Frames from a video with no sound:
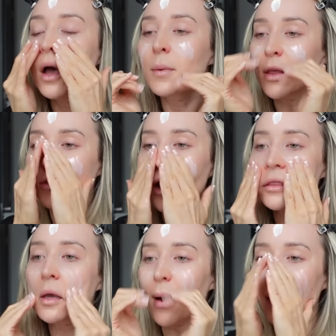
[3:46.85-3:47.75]
But yeah, the great
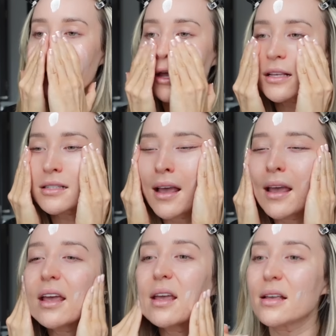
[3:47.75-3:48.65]
thing about it is
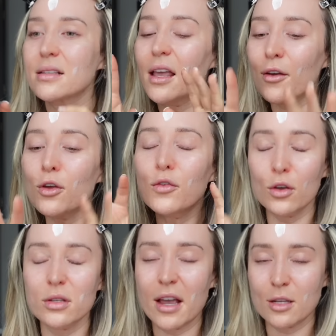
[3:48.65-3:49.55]
if you've
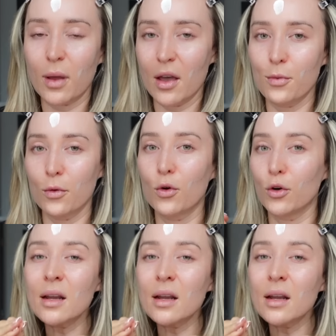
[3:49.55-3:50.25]
used SPF before,